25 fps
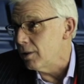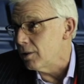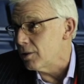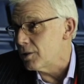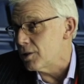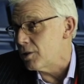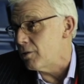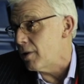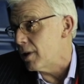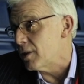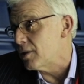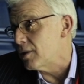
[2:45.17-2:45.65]

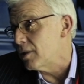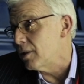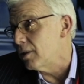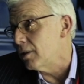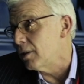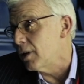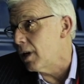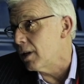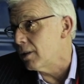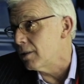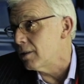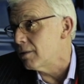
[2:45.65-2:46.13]

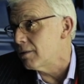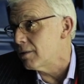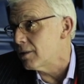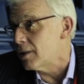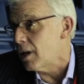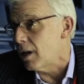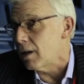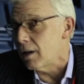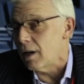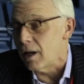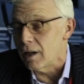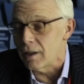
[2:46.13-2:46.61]
terrestrial and
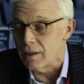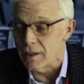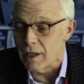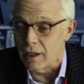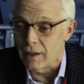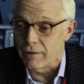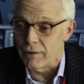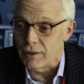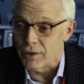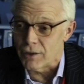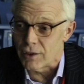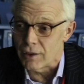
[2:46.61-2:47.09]
satellite
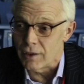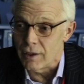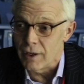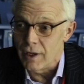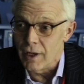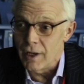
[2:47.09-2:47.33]
television.